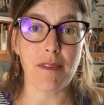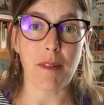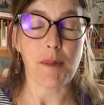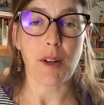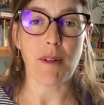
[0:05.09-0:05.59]

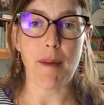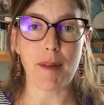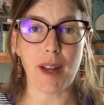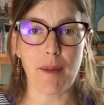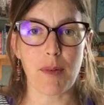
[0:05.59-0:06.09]
I'm going to wrap
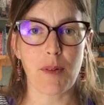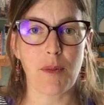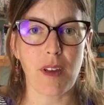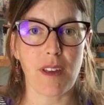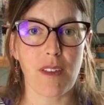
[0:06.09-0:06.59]
it up
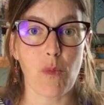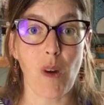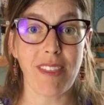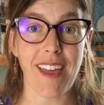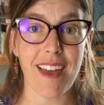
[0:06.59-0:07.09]
with
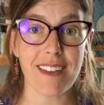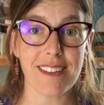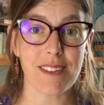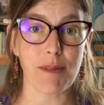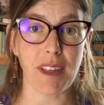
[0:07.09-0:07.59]
one
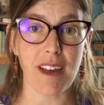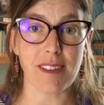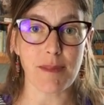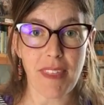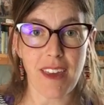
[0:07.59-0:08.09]
last really
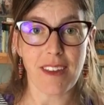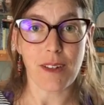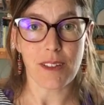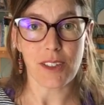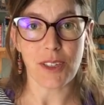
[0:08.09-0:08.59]
awesome thing you
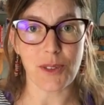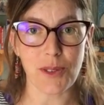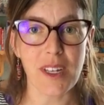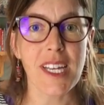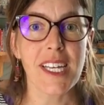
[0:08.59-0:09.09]
can
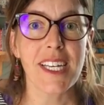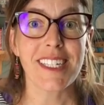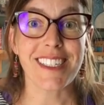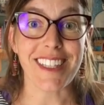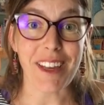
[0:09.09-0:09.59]
do
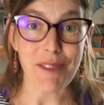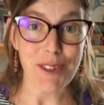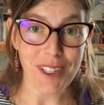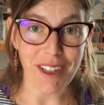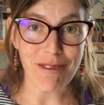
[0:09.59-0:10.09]
to love
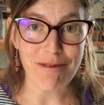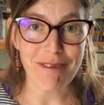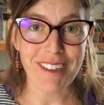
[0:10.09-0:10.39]
yourself,